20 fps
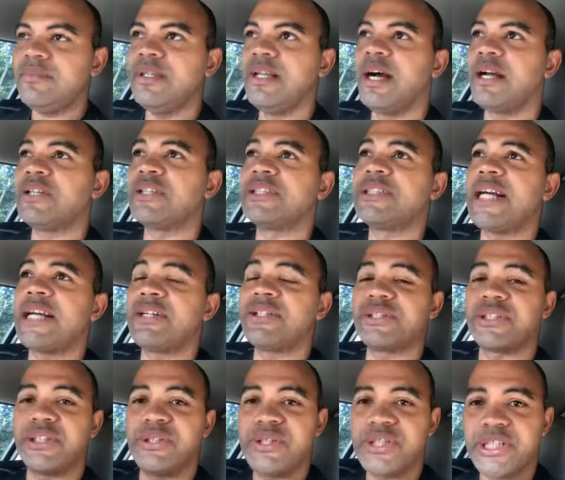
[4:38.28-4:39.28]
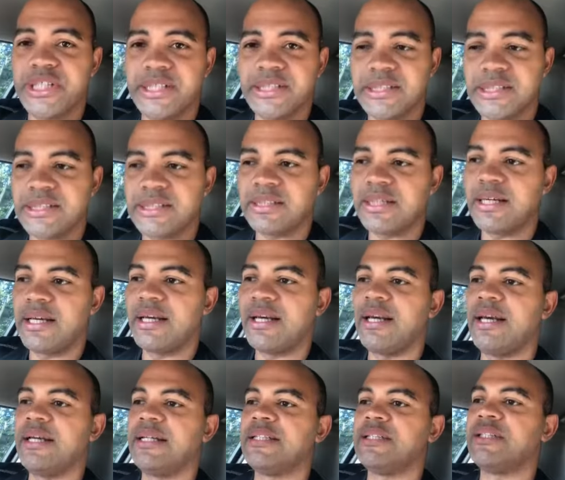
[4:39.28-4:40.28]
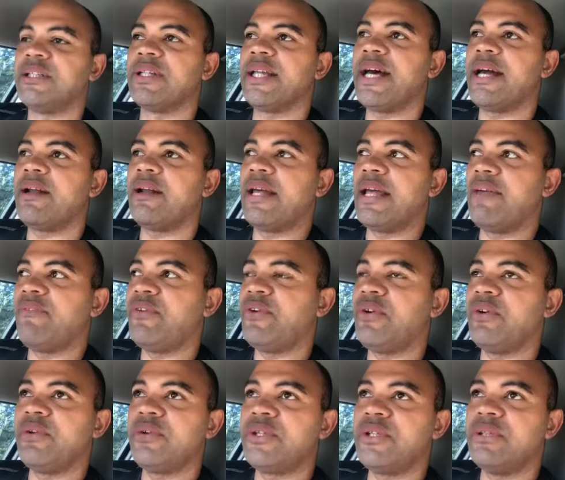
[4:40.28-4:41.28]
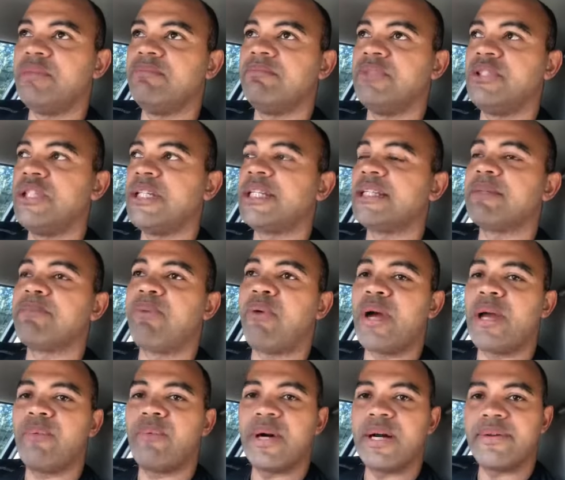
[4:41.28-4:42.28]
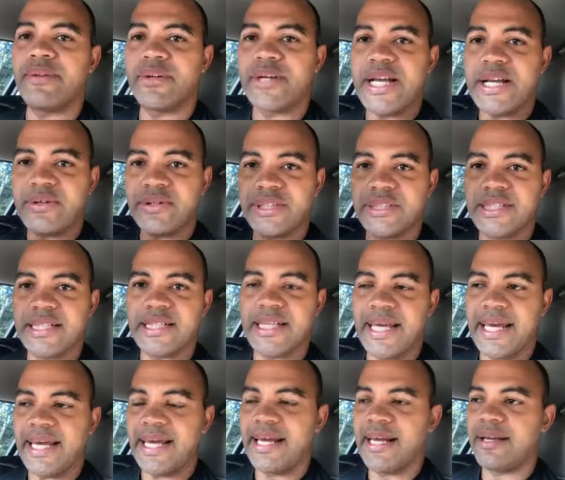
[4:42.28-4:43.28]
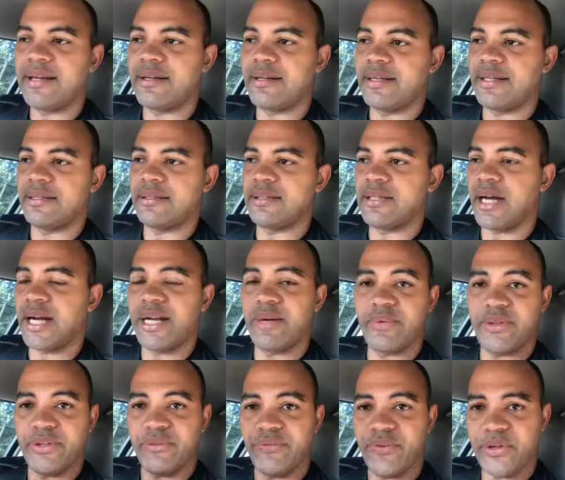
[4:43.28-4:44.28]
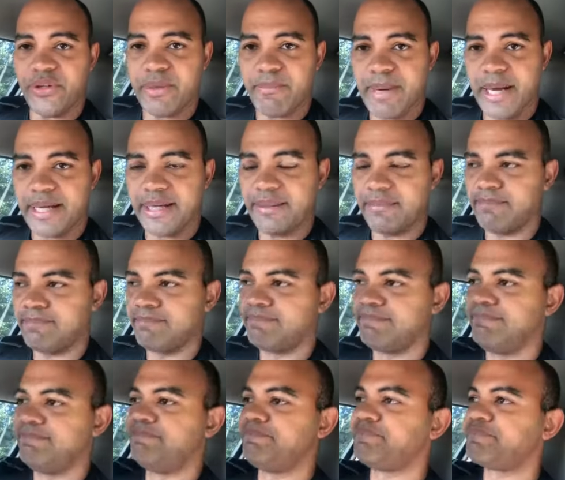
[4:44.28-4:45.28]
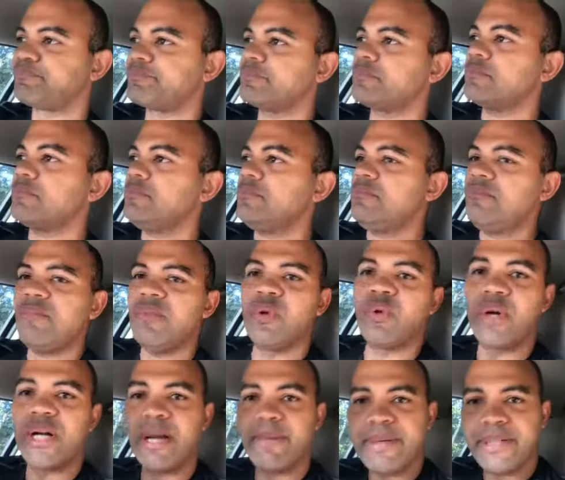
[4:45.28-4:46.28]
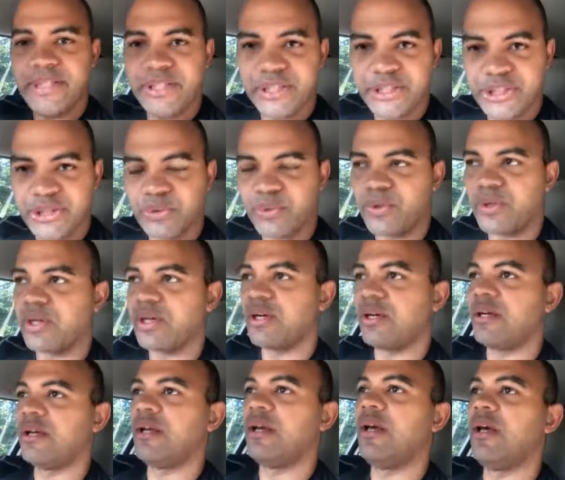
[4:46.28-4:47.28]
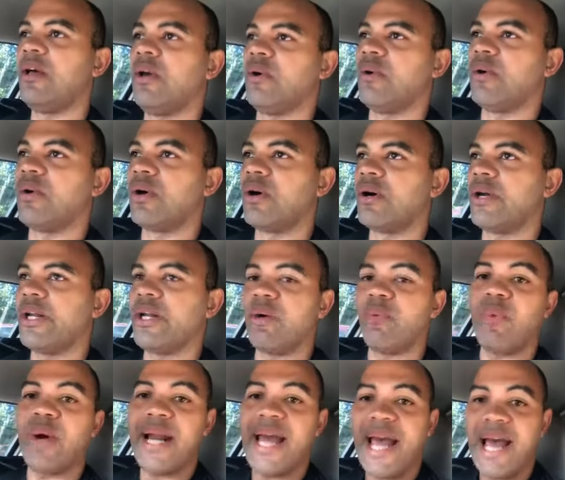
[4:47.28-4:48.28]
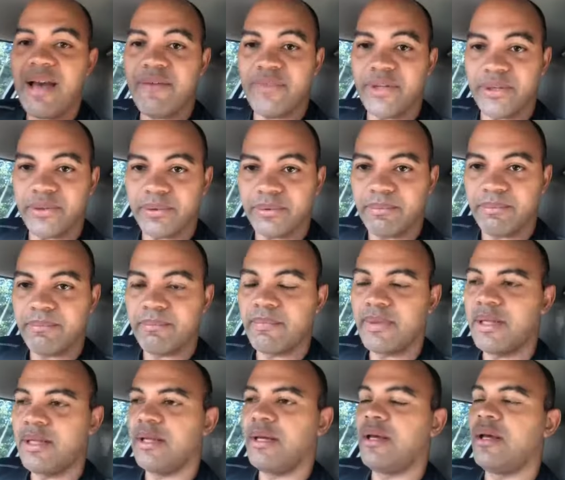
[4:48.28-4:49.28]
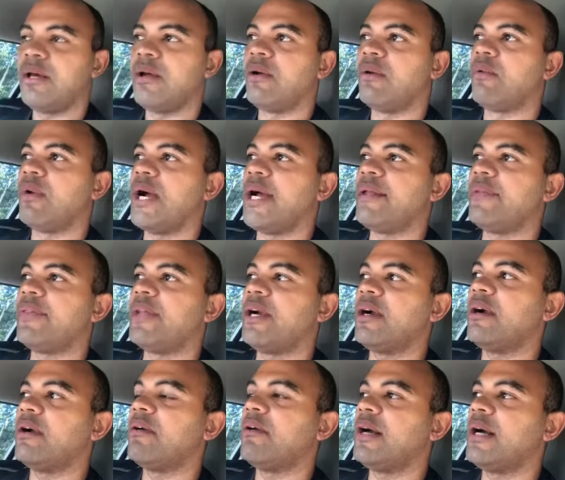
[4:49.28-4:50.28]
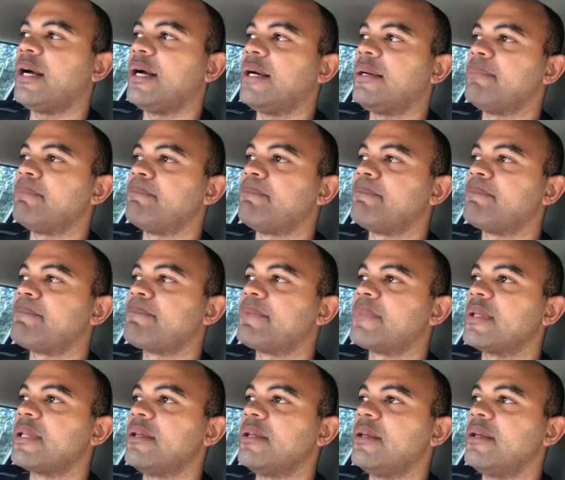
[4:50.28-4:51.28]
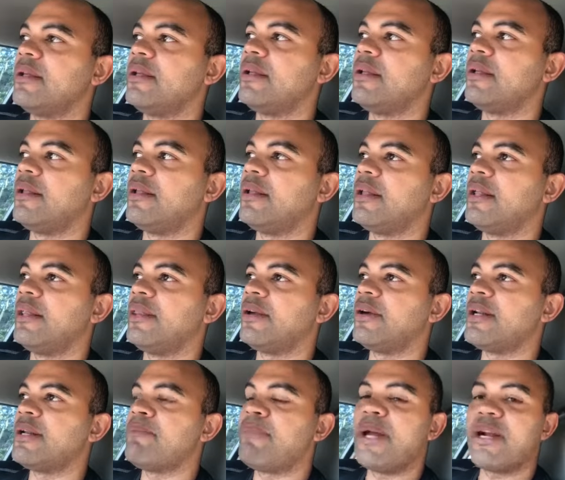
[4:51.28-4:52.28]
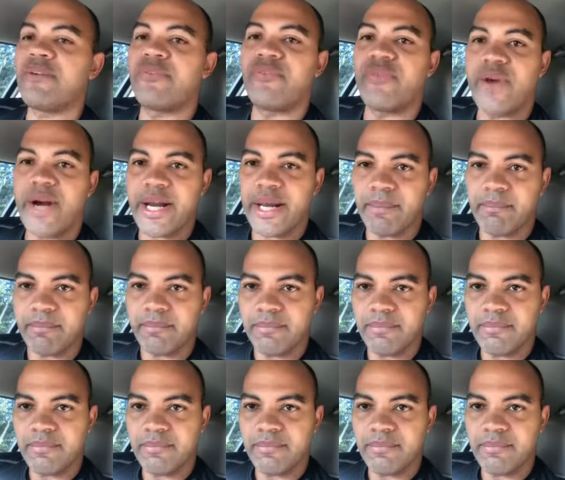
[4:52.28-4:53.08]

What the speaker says: understand your solutions, so that if you do get to the point where they're interested in talking with you further about it, or coming to the store, or what have you, right? They're in a better frame